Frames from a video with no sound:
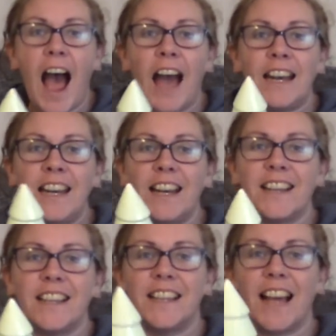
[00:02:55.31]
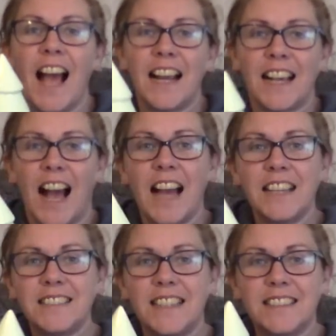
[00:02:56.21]
and look at that,
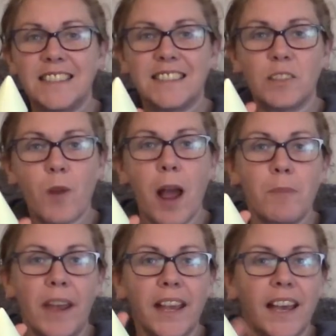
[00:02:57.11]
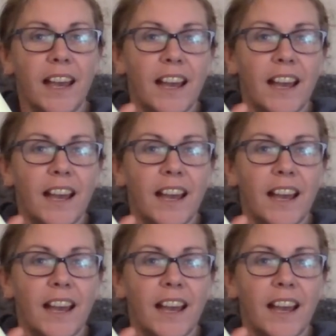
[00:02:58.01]
guys, it's a ceramic